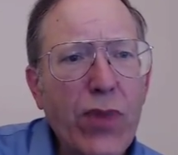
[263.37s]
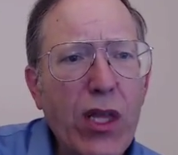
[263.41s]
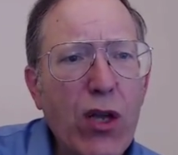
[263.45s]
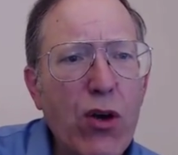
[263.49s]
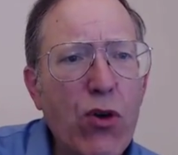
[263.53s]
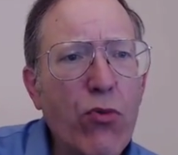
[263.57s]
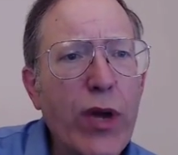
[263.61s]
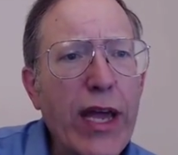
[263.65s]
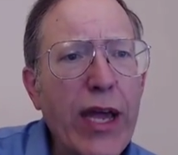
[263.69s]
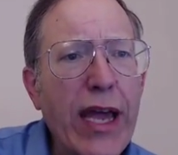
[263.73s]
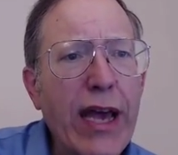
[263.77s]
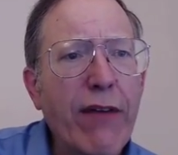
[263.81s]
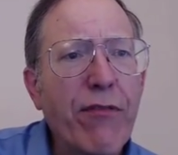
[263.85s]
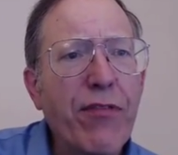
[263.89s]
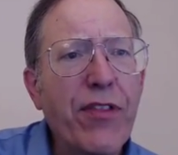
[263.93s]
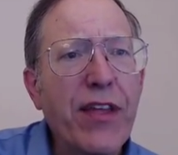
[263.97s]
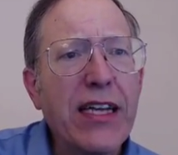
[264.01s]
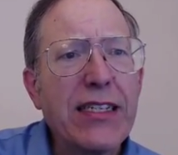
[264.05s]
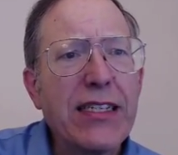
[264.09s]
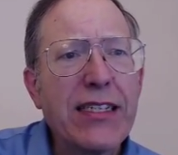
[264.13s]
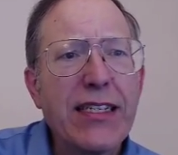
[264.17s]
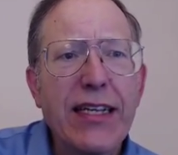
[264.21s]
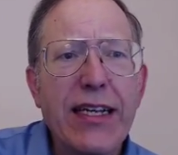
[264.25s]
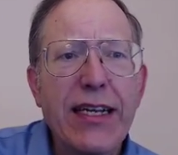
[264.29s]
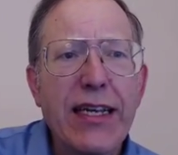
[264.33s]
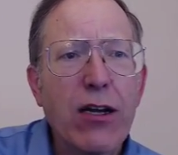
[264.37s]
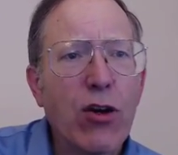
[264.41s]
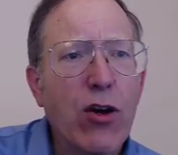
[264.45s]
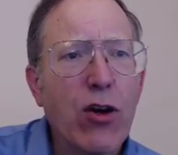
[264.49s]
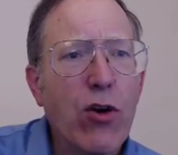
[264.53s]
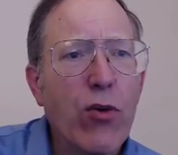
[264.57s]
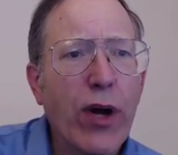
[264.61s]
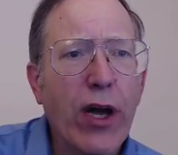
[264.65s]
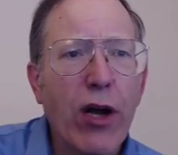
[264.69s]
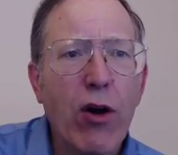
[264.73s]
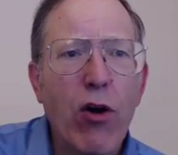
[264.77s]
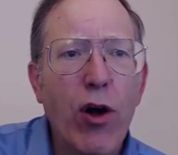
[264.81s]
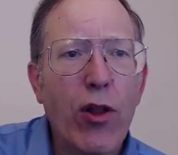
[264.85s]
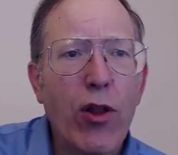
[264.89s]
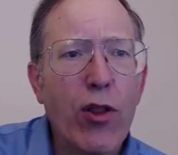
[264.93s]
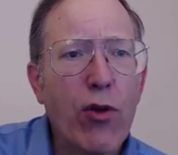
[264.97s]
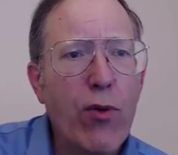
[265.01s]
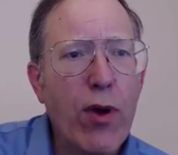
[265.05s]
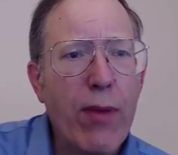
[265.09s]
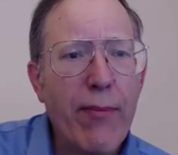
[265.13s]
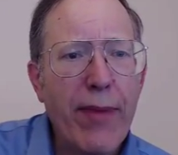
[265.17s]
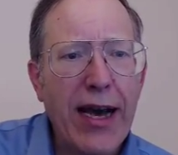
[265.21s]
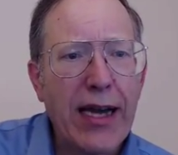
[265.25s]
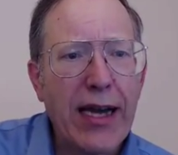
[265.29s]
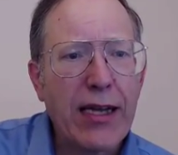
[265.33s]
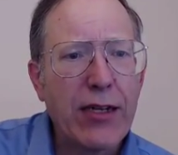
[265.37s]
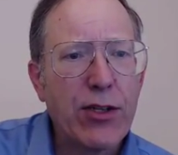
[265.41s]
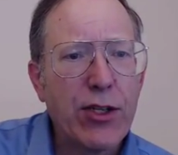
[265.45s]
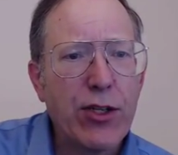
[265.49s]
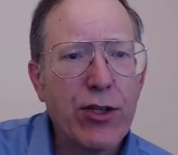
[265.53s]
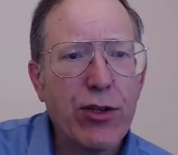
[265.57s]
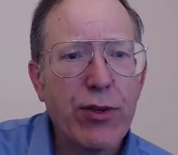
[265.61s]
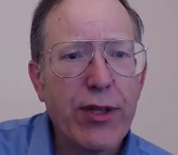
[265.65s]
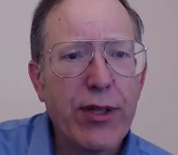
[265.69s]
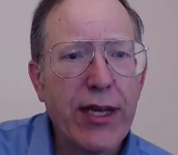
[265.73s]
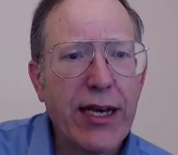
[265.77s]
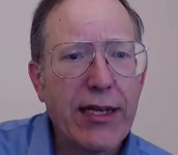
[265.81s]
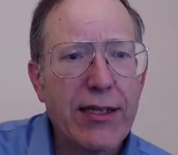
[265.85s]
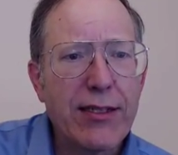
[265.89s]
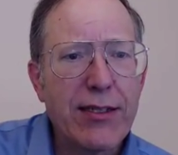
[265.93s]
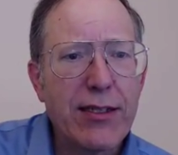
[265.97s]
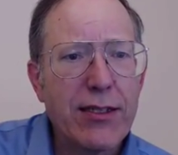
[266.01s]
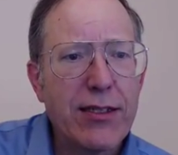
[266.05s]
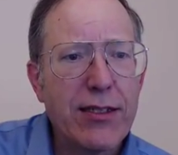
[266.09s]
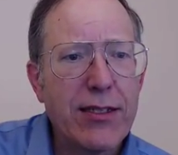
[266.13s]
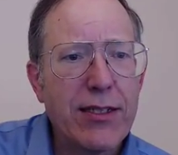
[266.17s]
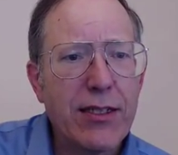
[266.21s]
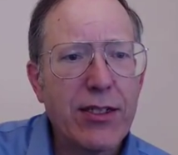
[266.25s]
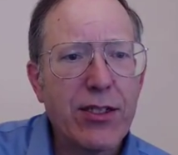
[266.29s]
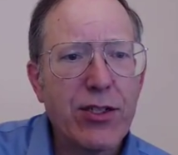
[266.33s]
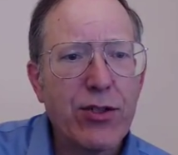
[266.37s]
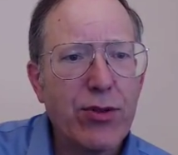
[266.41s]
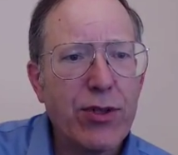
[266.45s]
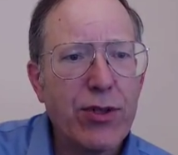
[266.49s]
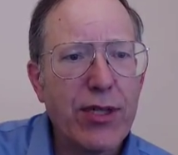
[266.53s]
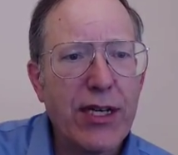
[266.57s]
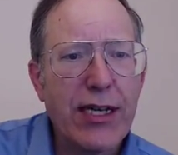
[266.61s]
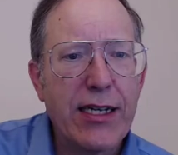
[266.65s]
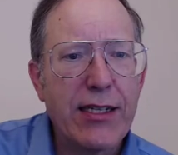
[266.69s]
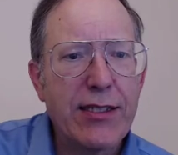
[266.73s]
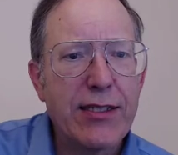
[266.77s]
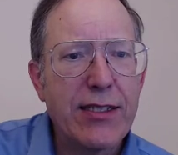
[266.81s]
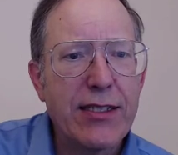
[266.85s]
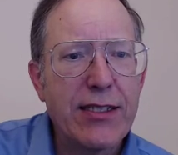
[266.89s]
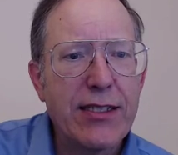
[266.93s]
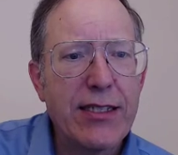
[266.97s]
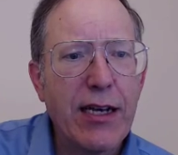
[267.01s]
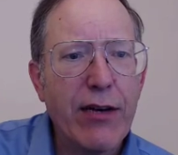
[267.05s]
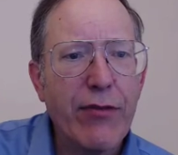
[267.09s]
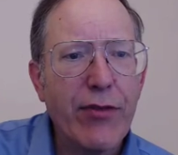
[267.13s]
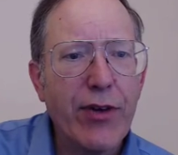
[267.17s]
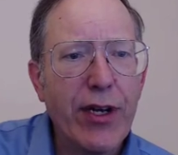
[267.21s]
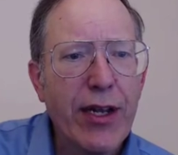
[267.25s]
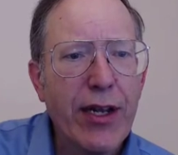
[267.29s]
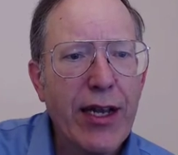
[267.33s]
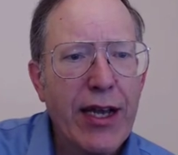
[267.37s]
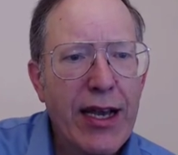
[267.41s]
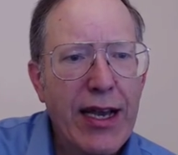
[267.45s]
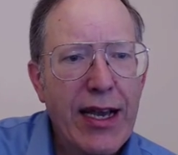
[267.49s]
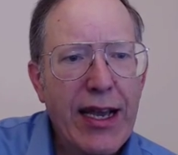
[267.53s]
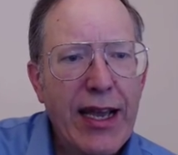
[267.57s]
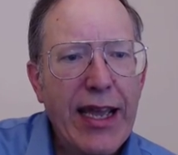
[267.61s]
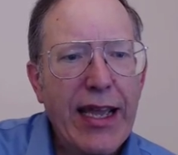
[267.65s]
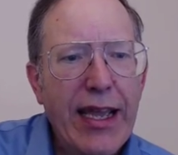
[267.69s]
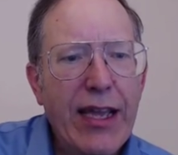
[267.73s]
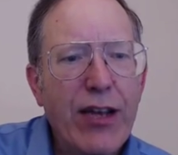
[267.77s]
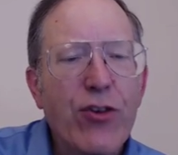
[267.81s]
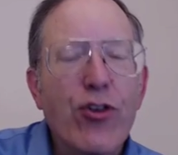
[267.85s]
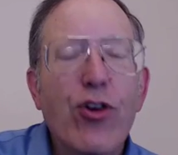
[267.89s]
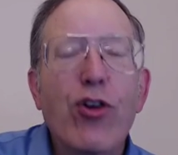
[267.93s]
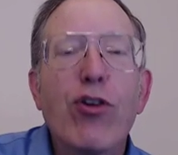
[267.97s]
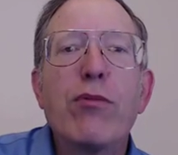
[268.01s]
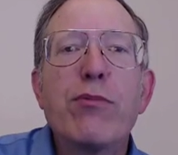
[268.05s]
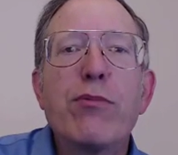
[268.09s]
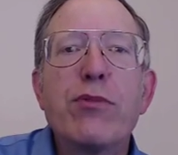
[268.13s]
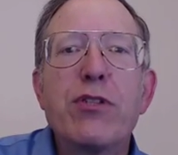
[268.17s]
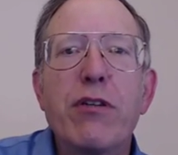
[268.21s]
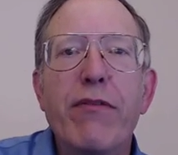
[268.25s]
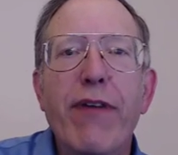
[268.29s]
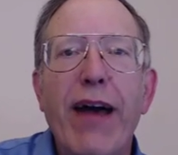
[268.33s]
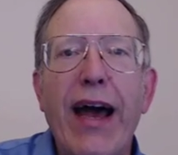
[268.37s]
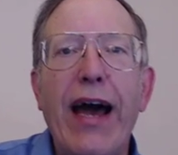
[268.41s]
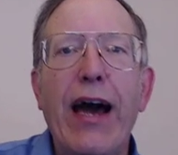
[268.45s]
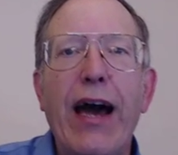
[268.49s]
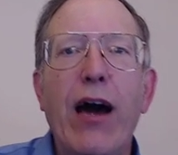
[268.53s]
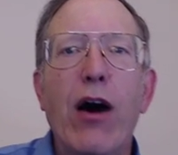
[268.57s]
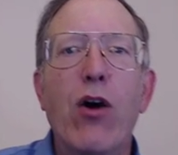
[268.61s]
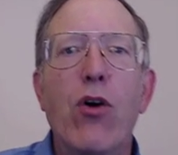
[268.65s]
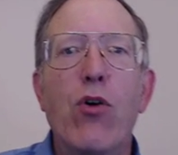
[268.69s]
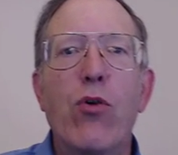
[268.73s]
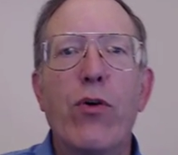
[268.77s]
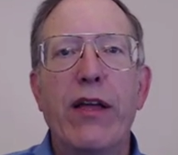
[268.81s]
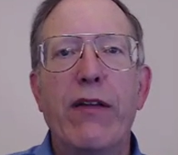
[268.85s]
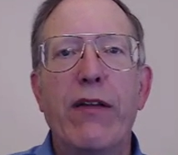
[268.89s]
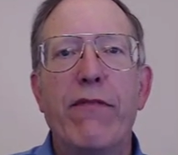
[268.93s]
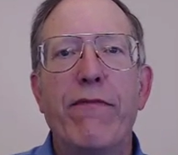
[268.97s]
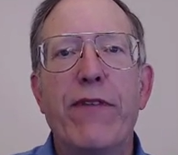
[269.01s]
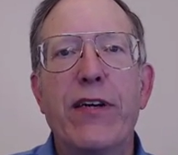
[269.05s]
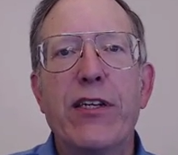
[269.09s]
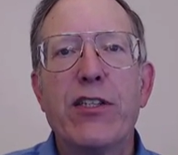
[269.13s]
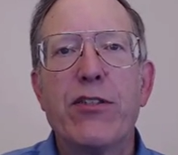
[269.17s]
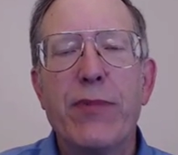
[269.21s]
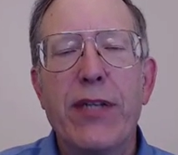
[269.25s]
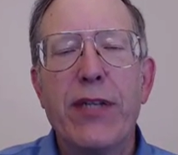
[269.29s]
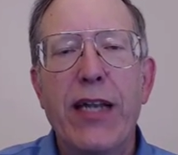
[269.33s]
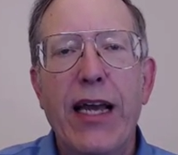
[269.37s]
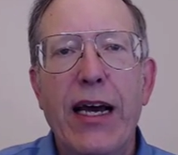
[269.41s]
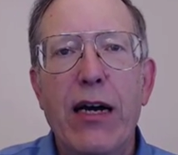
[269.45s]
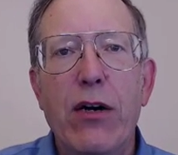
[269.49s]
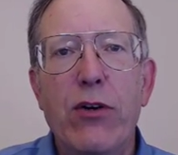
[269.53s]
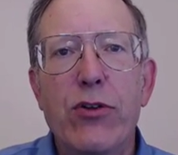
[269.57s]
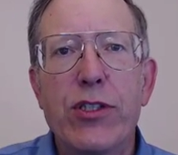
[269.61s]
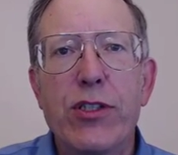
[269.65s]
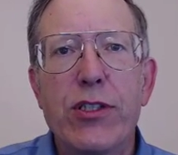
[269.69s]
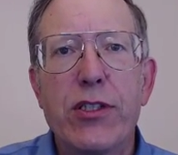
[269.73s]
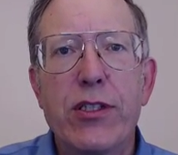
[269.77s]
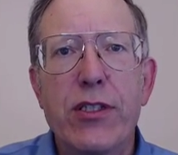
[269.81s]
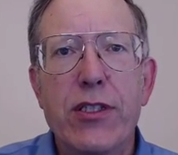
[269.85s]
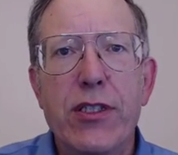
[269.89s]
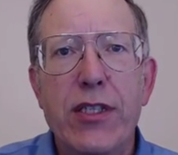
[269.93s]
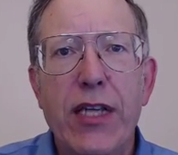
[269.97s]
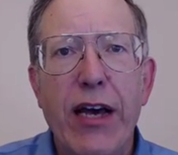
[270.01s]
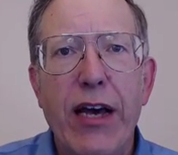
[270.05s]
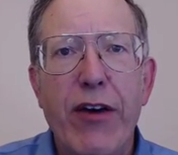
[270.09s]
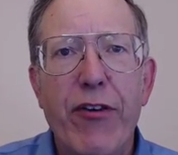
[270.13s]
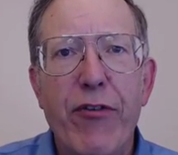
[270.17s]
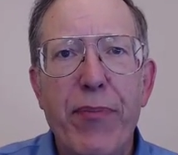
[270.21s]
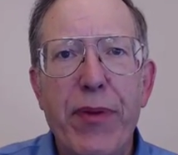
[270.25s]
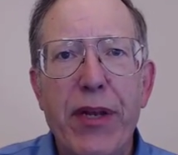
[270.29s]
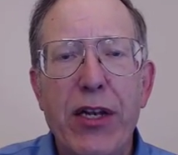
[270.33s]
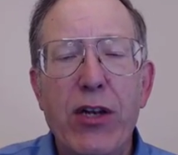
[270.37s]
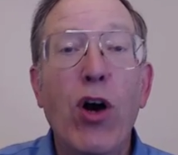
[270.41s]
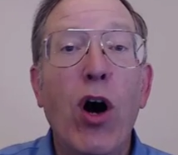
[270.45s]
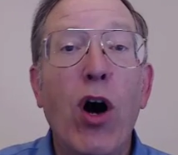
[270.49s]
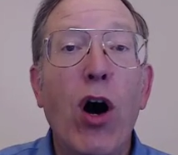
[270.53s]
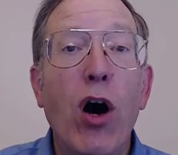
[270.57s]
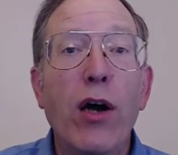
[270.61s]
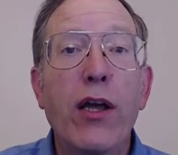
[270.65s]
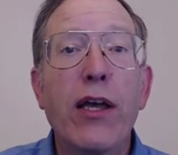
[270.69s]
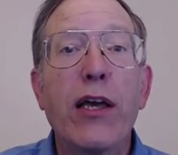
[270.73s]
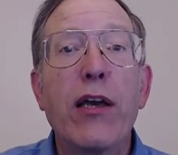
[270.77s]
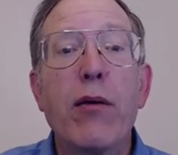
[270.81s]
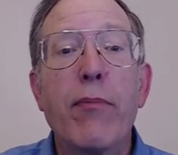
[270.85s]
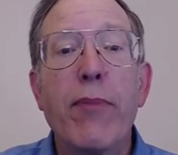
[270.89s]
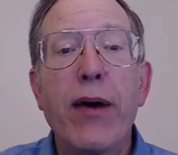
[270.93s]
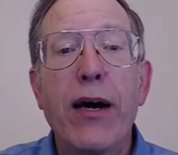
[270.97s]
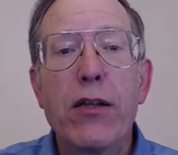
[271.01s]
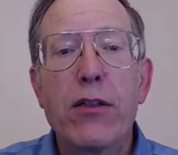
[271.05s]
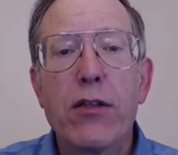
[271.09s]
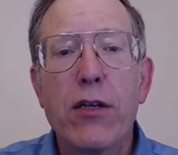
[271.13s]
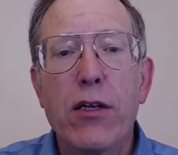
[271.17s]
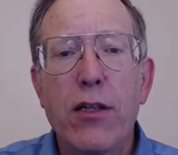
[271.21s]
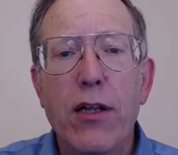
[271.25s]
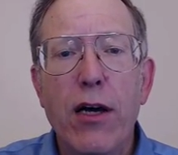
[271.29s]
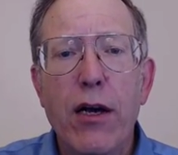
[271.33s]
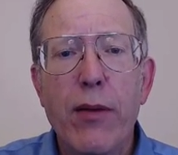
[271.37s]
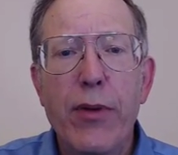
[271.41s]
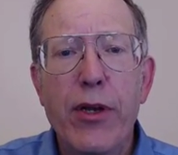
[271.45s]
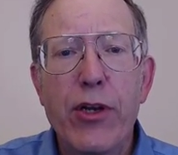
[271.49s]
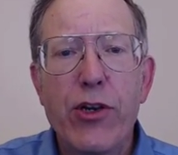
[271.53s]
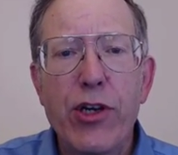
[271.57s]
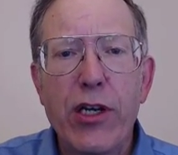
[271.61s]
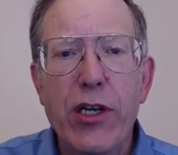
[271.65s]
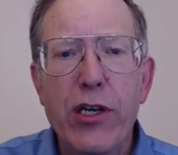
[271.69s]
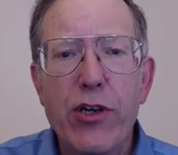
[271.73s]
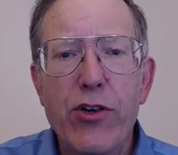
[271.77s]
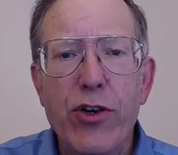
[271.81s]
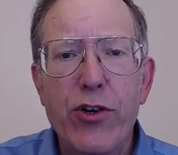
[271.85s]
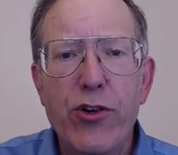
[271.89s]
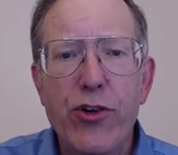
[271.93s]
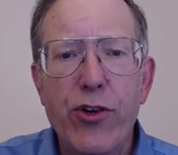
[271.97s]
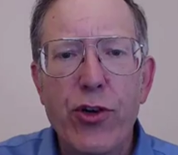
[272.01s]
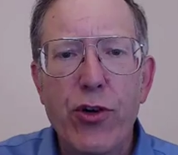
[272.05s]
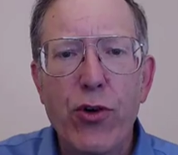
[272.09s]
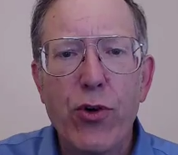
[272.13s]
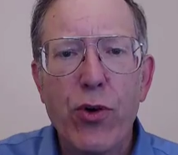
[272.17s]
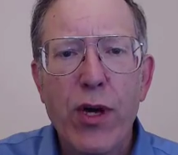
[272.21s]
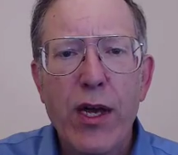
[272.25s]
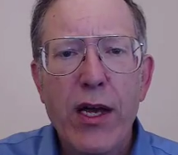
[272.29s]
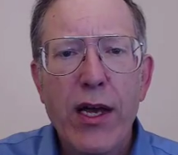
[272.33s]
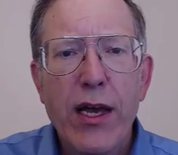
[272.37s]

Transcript: we have things in here going all the way back to 2006, 2007 in terms of how investment houses have been talking about the climate change issue.